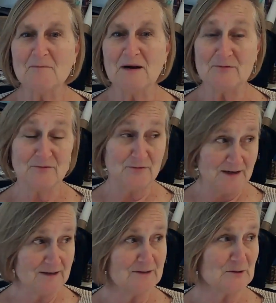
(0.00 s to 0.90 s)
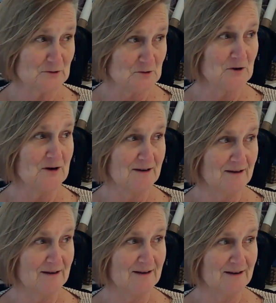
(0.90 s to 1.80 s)
my funny story
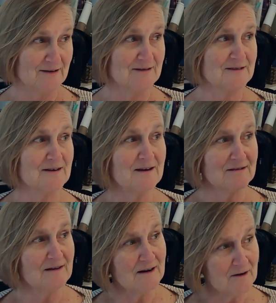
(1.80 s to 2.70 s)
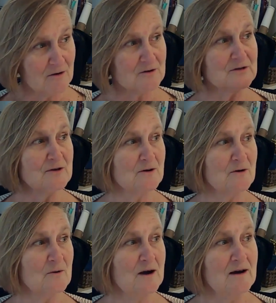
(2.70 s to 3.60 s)
is I
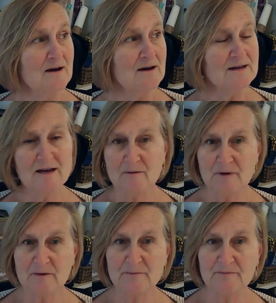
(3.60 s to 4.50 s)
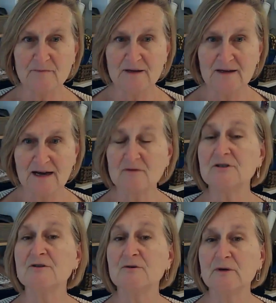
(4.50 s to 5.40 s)
also came out
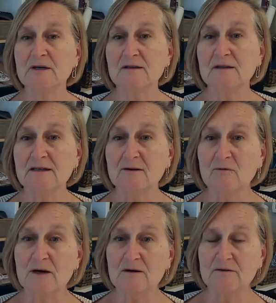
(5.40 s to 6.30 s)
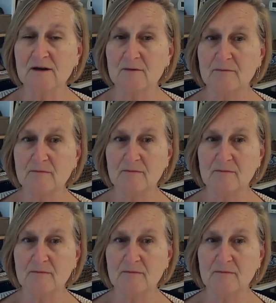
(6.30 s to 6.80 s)
to New England and wound up